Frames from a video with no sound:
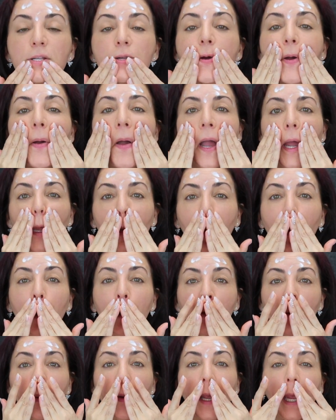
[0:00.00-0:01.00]
You know, I
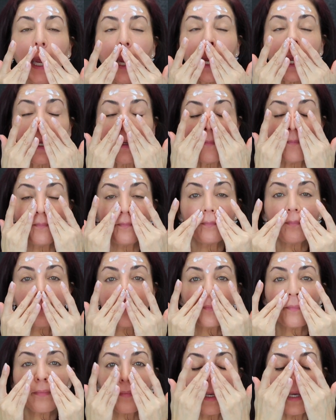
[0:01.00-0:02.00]
owe you a
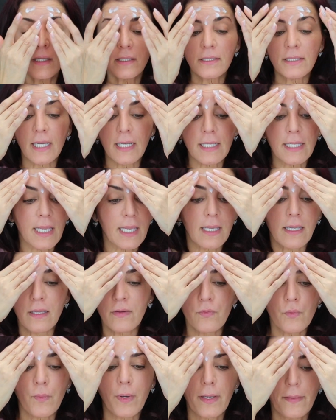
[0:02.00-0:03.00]
10K
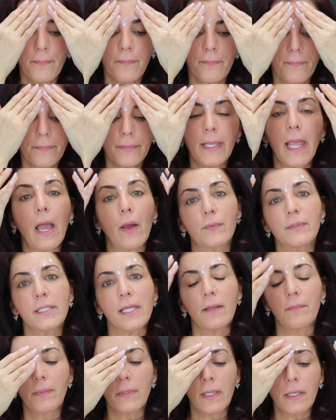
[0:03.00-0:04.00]
giveaway, now
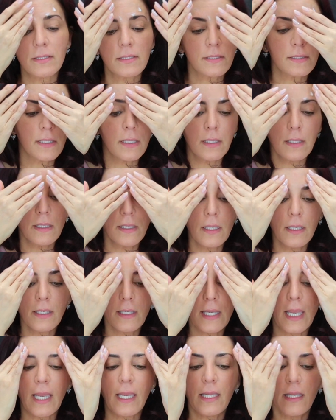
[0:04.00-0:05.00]
10 plus
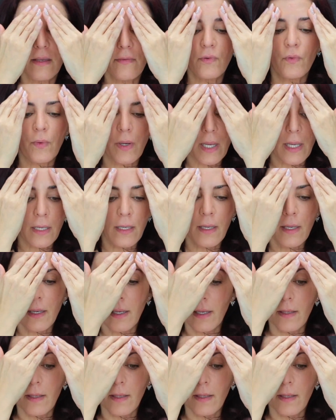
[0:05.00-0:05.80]
K giveaway.